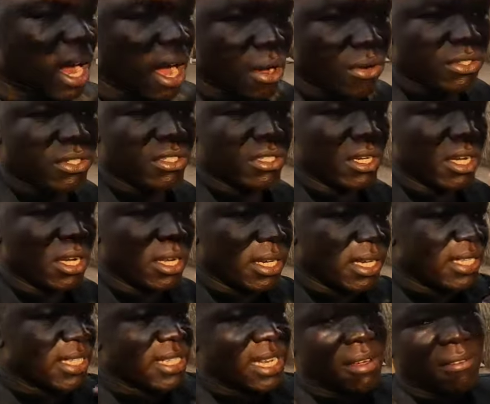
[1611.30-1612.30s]
house,
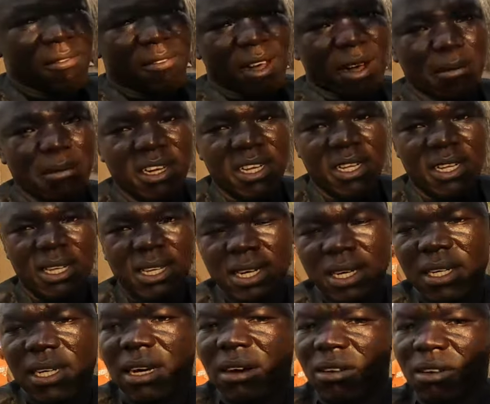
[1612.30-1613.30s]
the same family
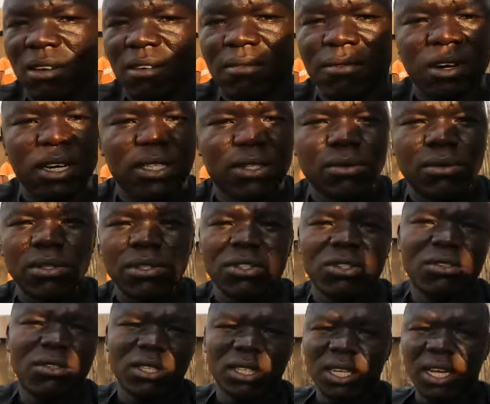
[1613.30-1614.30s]
here, all of us. We
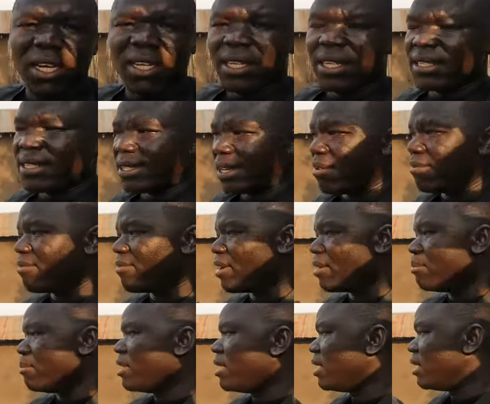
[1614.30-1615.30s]
used to stay in the same
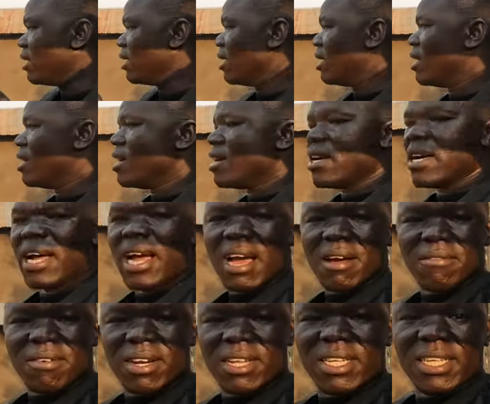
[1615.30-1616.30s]
family,
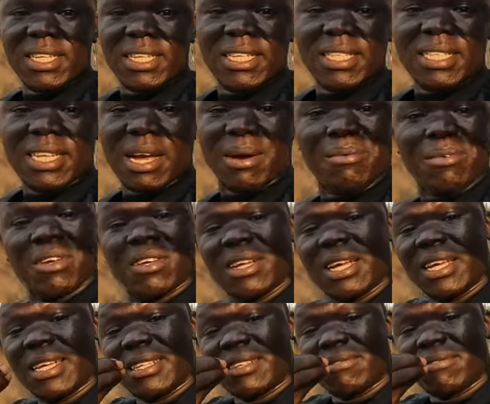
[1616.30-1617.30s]
everything the same. We
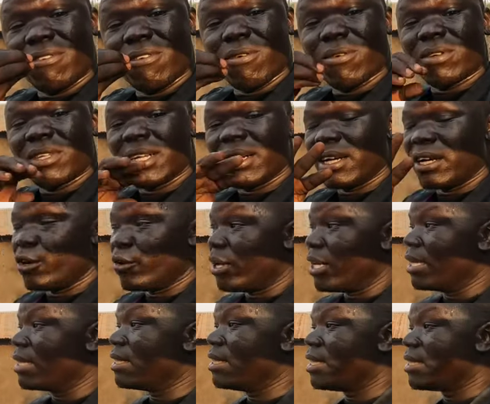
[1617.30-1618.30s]
eat food,
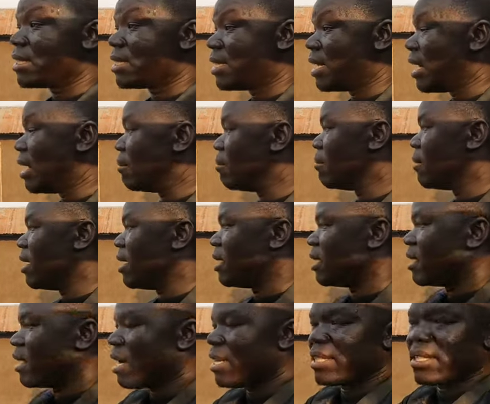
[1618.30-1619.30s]
we eat the same,
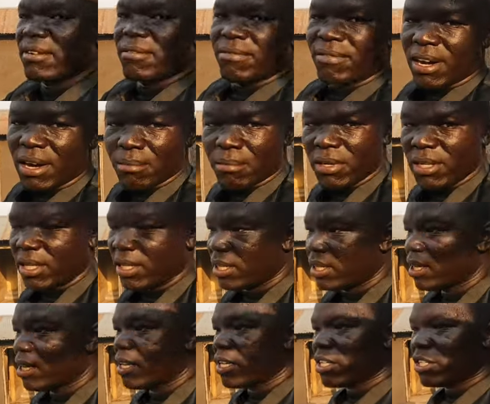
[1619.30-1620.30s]
man, as a family.
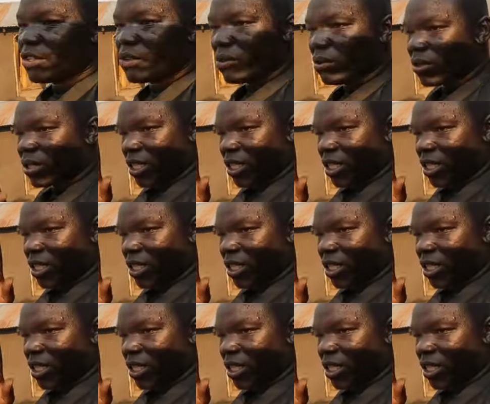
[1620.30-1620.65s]
So